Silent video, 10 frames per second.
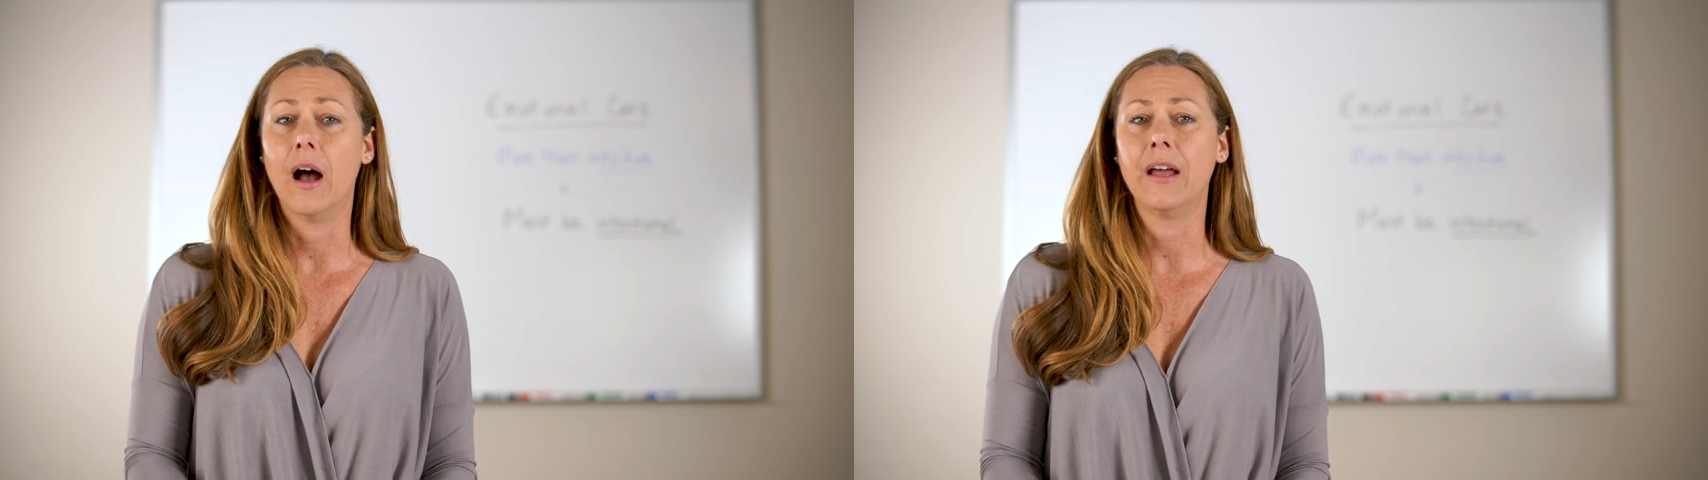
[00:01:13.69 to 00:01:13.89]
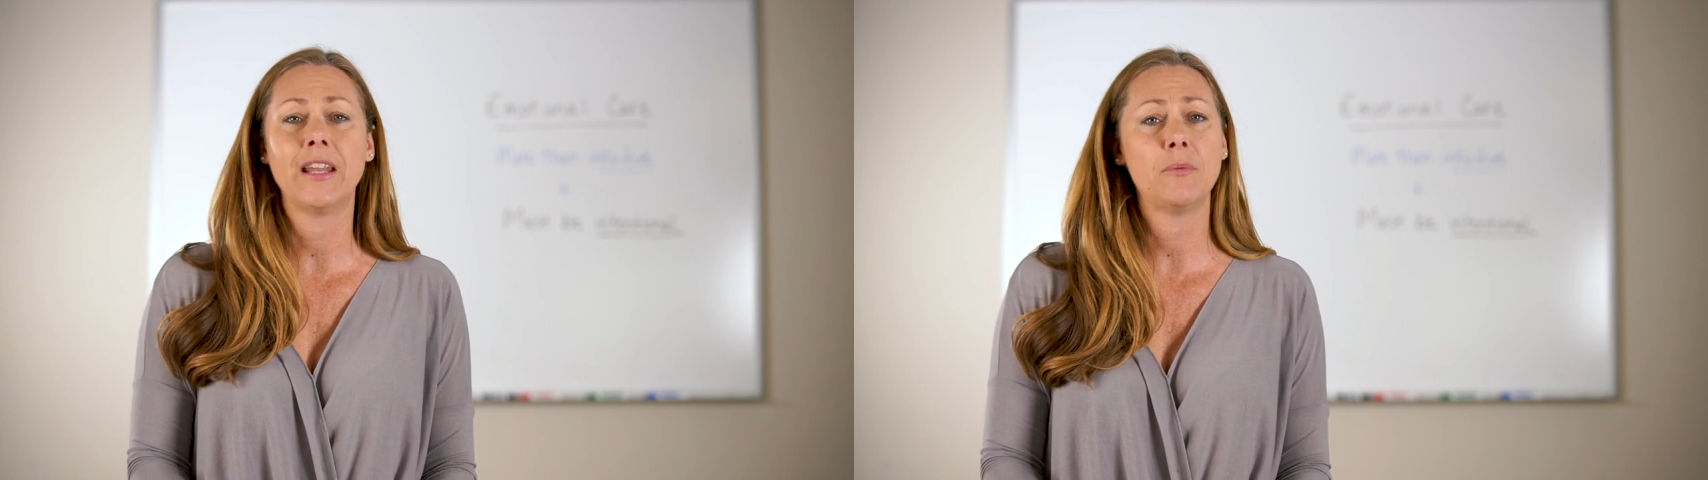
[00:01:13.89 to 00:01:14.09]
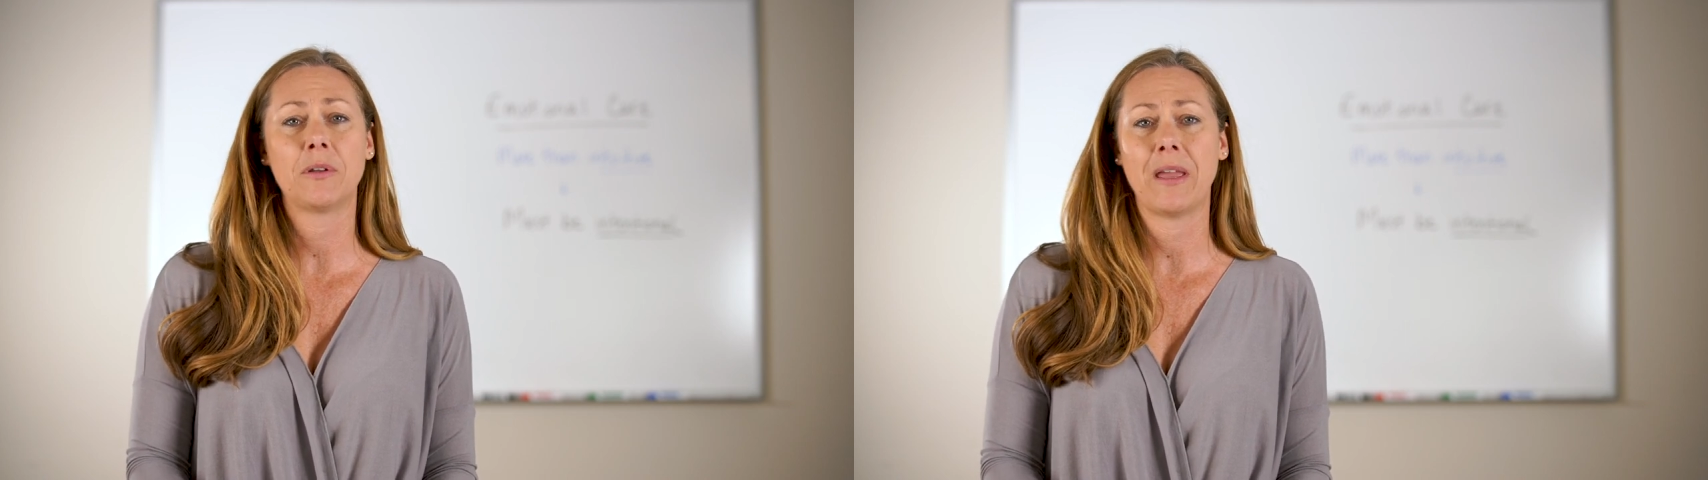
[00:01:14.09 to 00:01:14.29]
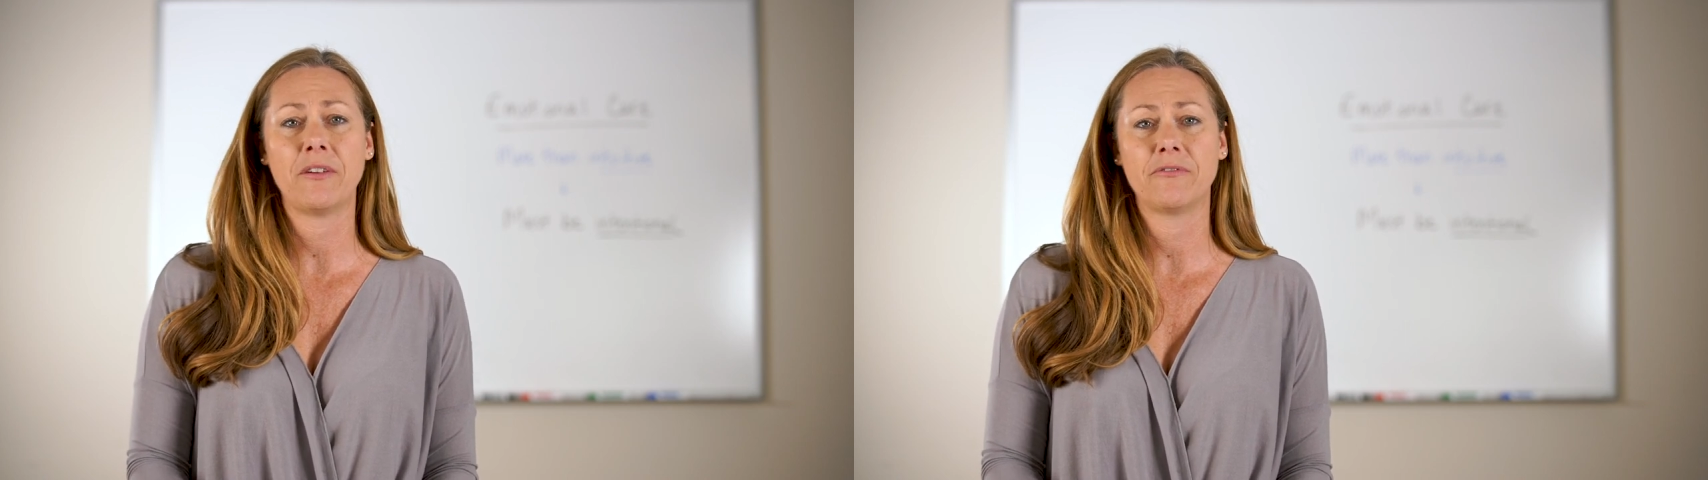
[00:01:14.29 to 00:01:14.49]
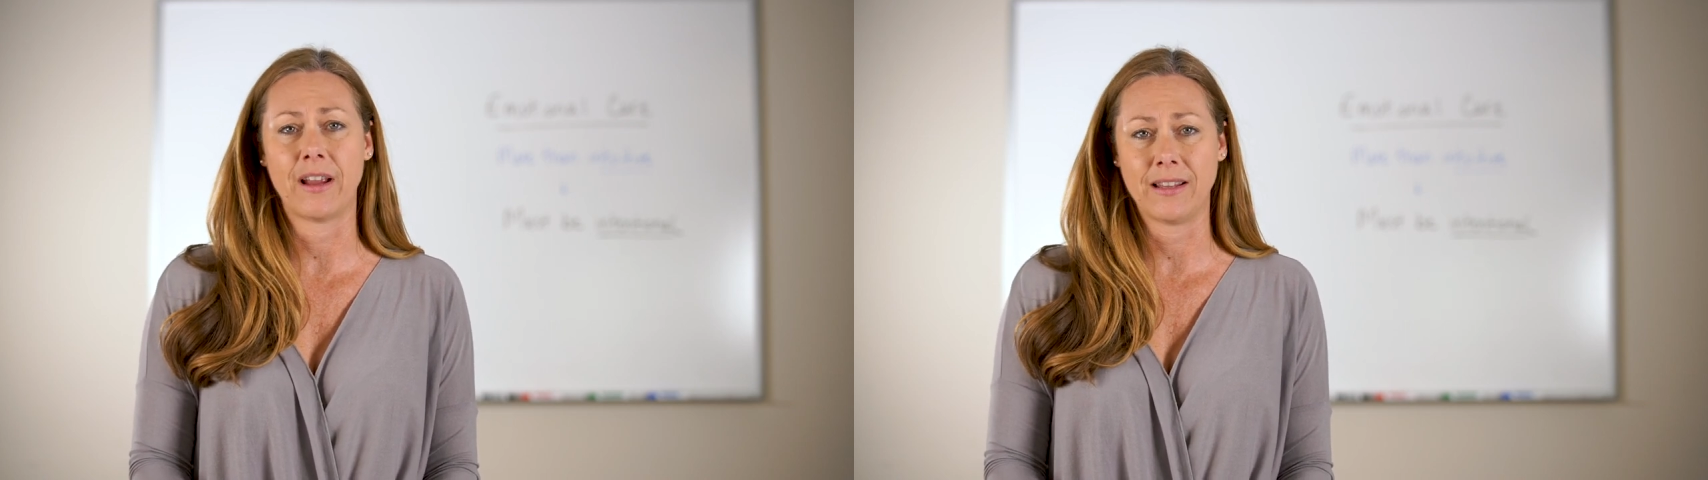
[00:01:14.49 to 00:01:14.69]
unable to
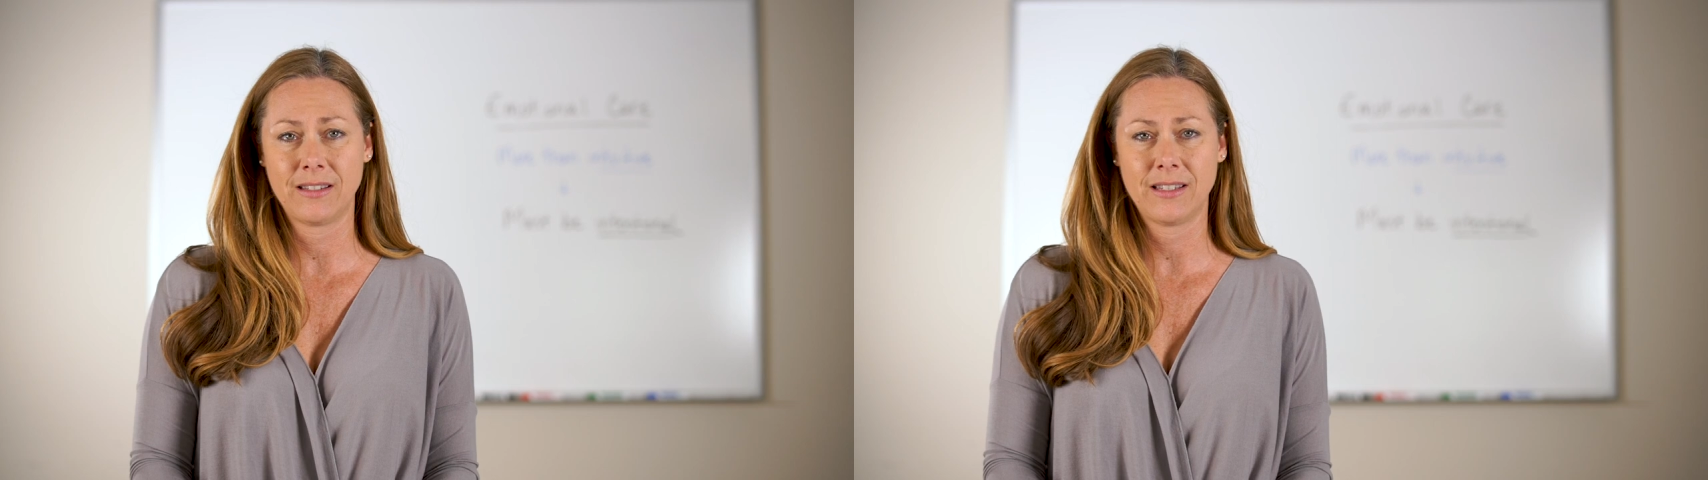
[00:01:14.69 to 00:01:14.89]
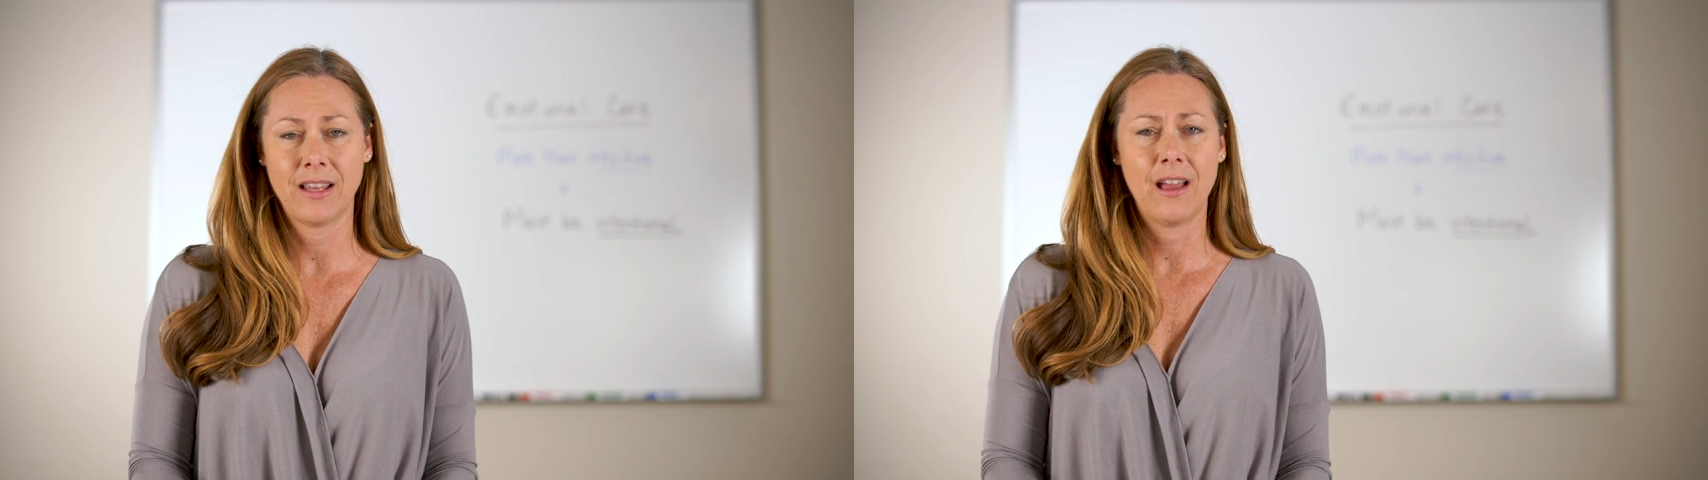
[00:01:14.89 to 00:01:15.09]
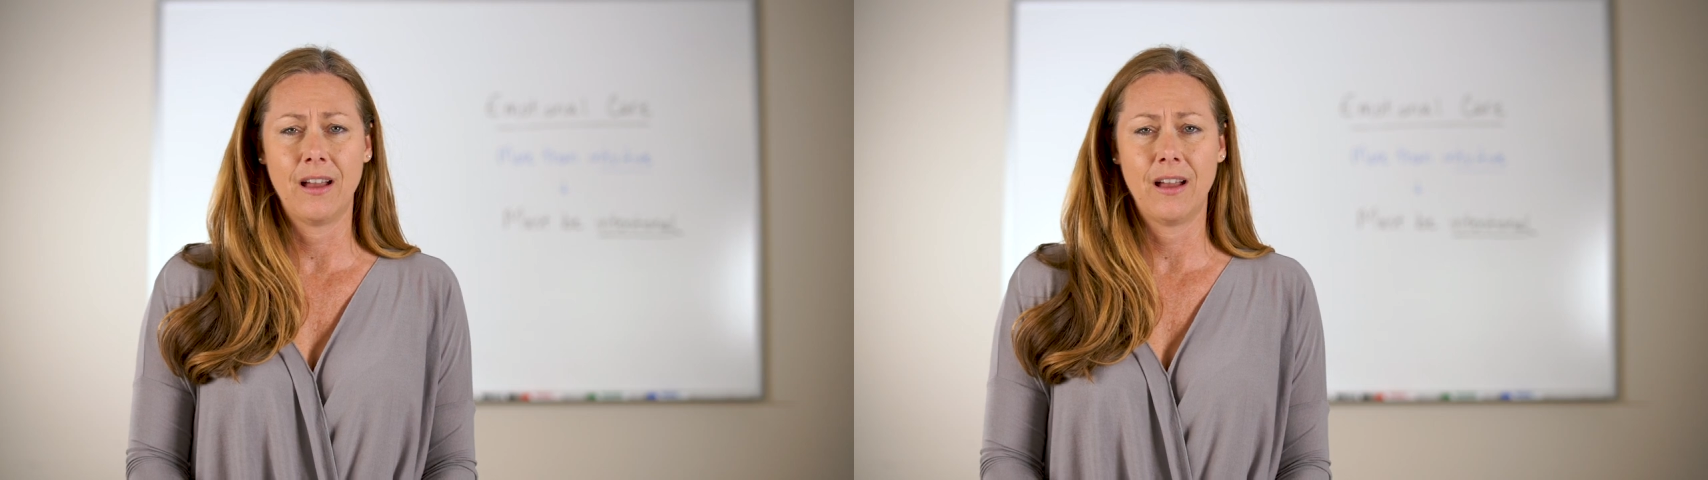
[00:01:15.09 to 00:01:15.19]
make friends,